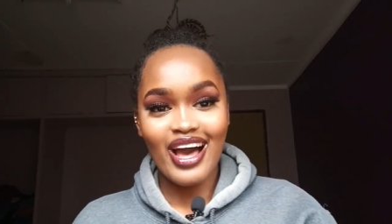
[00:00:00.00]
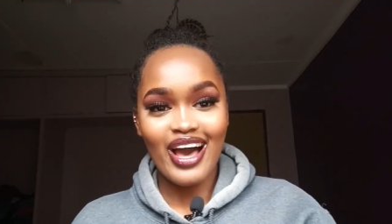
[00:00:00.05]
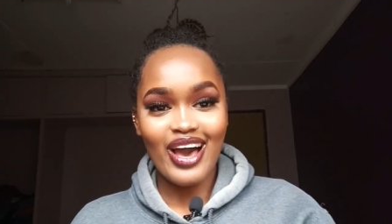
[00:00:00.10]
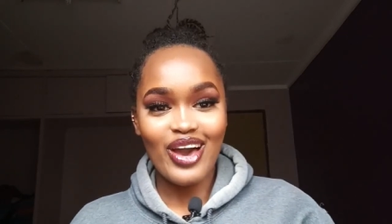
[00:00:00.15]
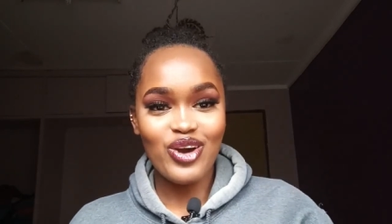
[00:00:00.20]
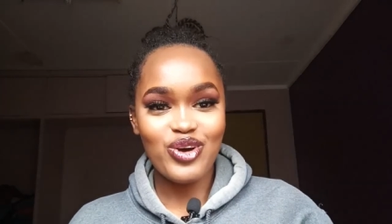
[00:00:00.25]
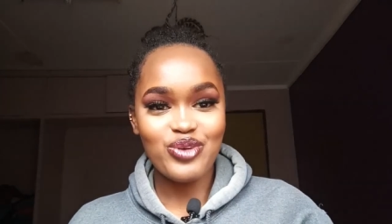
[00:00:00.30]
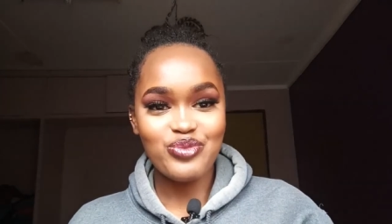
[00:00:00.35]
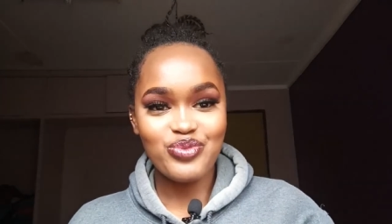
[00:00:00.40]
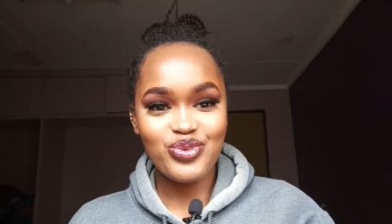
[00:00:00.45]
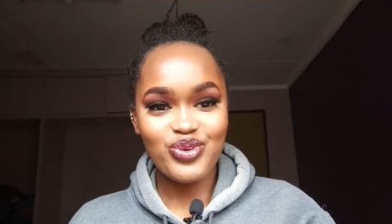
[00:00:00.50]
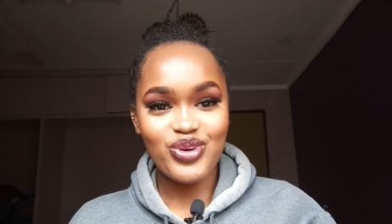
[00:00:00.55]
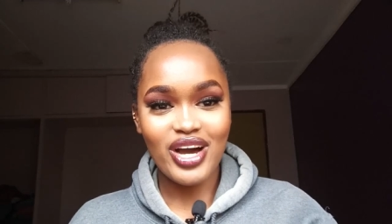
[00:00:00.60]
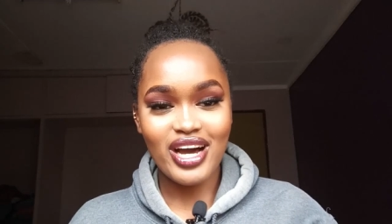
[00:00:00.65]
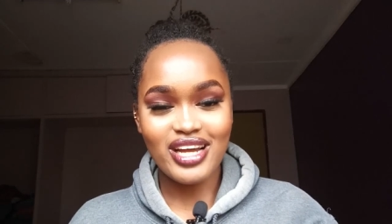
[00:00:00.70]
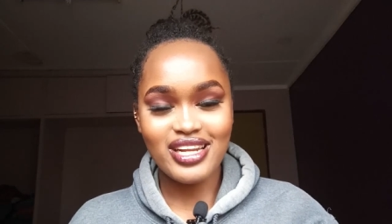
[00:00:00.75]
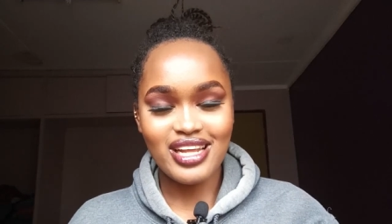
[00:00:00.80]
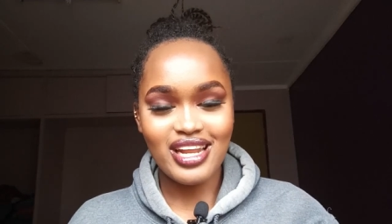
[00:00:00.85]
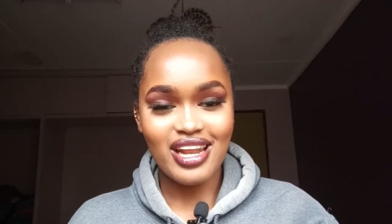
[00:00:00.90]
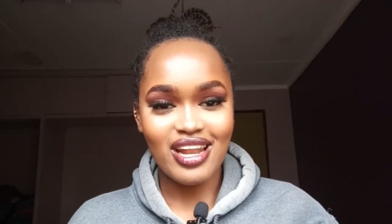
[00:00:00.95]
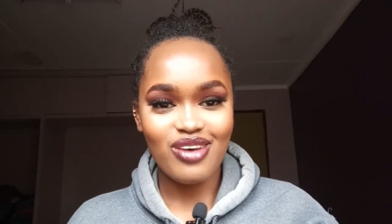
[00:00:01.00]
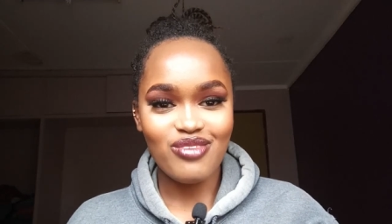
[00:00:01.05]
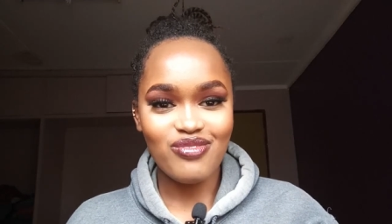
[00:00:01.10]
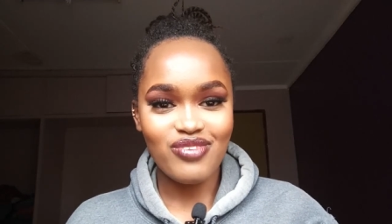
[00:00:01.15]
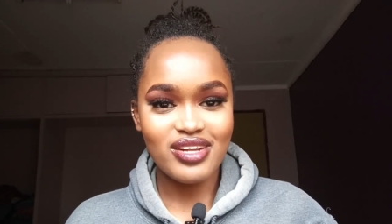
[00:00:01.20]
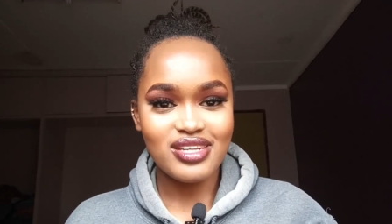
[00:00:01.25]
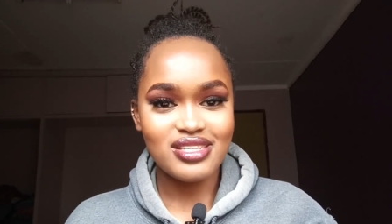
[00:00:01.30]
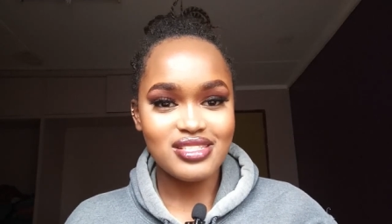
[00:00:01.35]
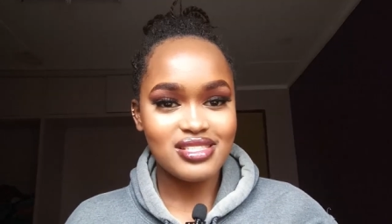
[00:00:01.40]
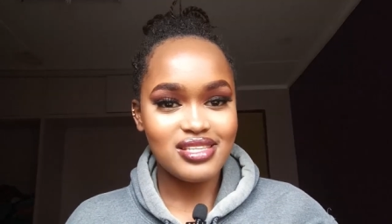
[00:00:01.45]
I hope you had a
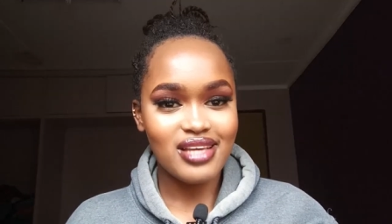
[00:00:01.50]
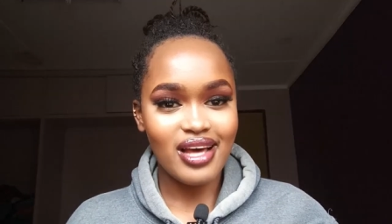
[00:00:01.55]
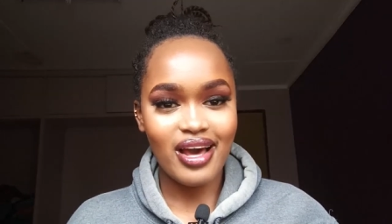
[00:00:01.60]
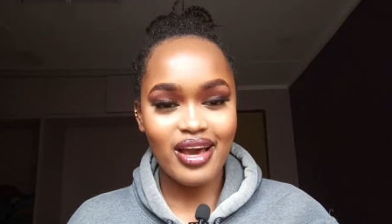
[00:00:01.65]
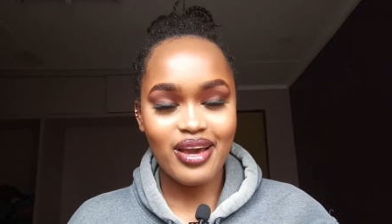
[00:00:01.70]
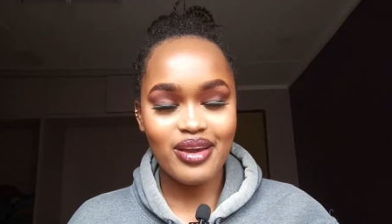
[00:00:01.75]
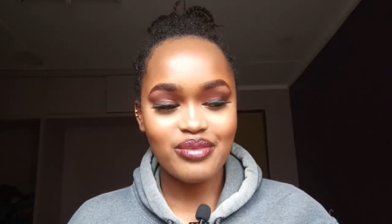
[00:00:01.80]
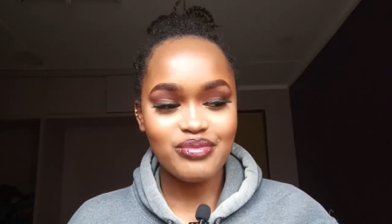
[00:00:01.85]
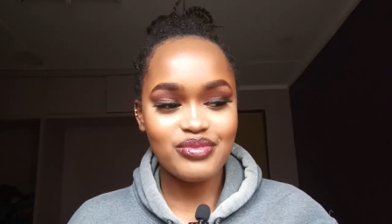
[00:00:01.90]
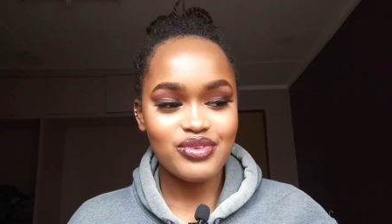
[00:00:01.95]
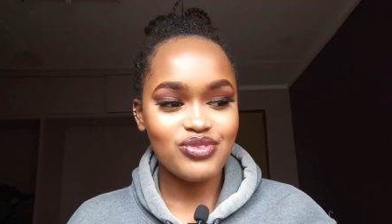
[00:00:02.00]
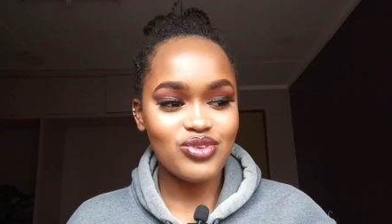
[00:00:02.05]
lovely time.